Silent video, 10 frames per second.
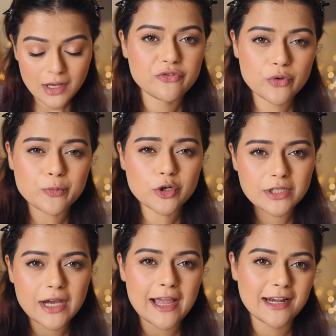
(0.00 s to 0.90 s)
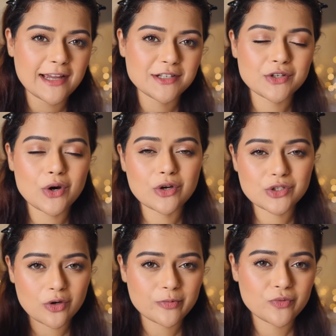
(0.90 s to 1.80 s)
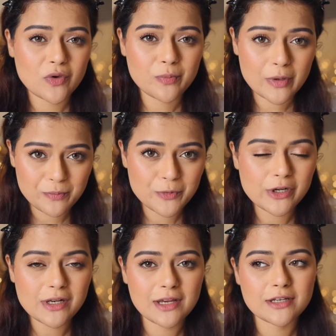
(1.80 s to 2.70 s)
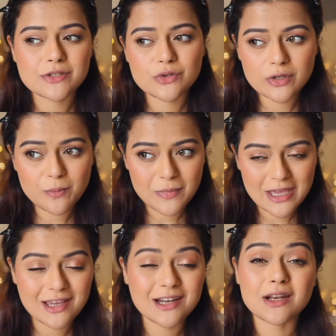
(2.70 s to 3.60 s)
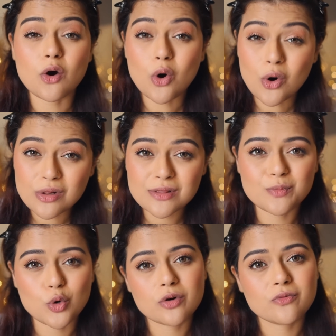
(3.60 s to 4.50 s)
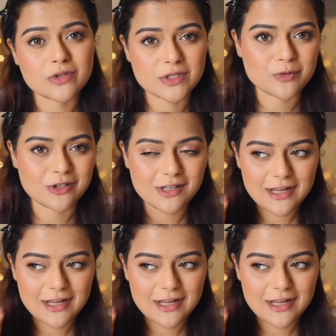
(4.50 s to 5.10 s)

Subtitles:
If you put the highlighter on top of your pimple, it is gonna make it all the more visible.